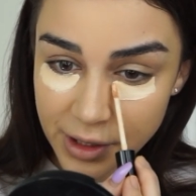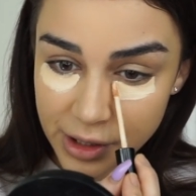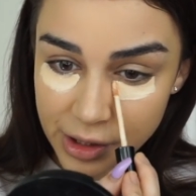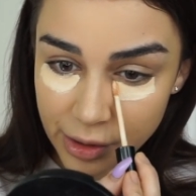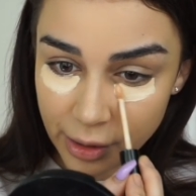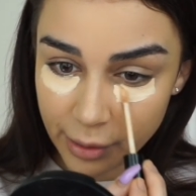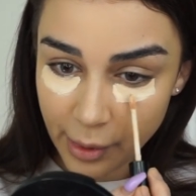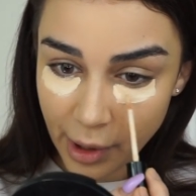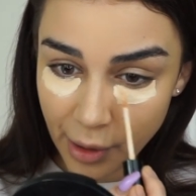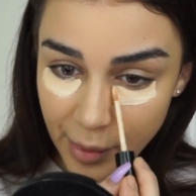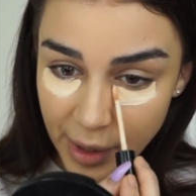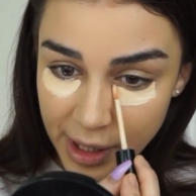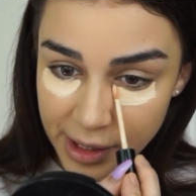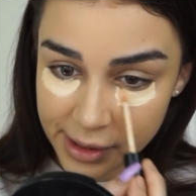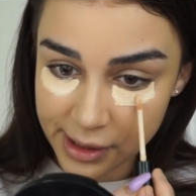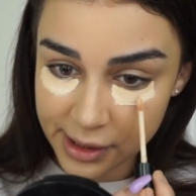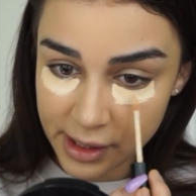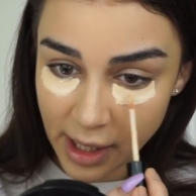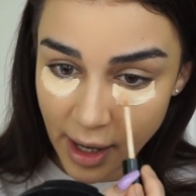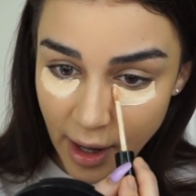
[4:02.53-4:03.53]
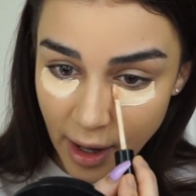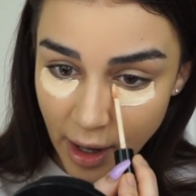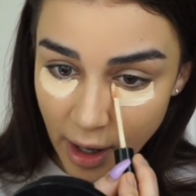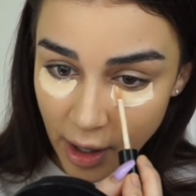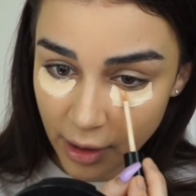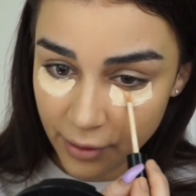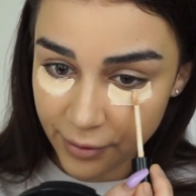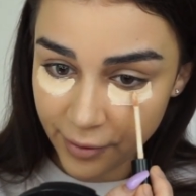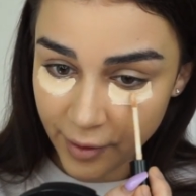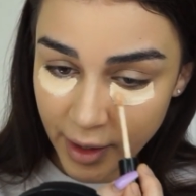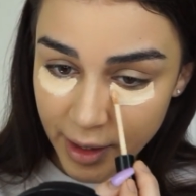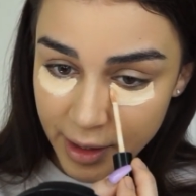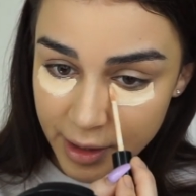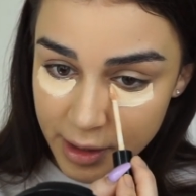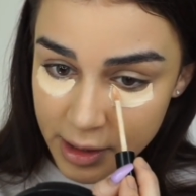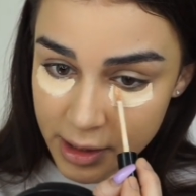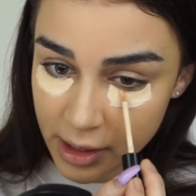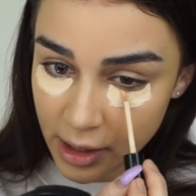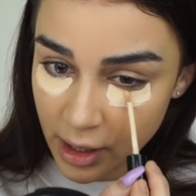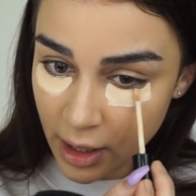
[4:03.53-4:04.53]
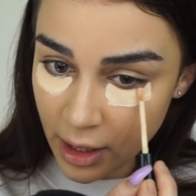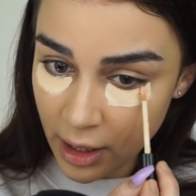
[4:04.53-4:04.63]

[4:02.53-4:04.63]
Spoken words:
to do about myself, and